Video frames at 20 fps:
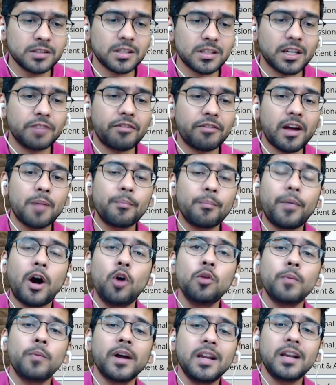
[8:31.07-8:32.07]
If I am
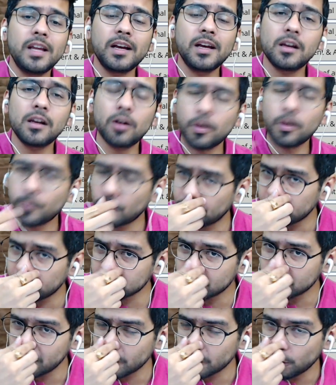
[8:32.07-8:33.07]
bound by legal or
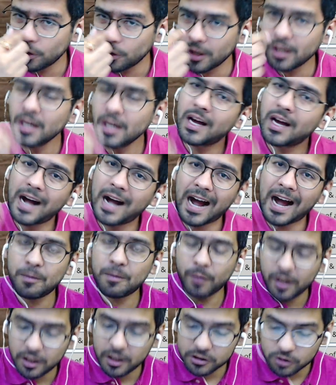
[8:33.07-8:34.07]
professional duty, I may
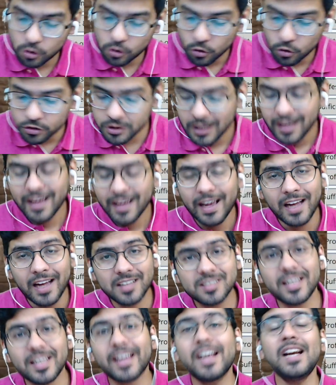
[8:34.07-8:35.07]
disclose, and
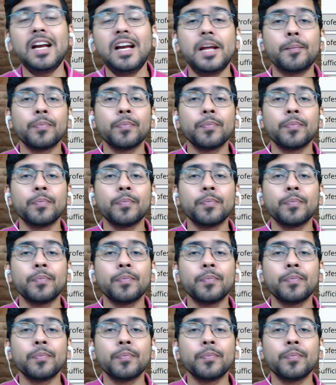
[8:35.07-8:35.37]
secondly,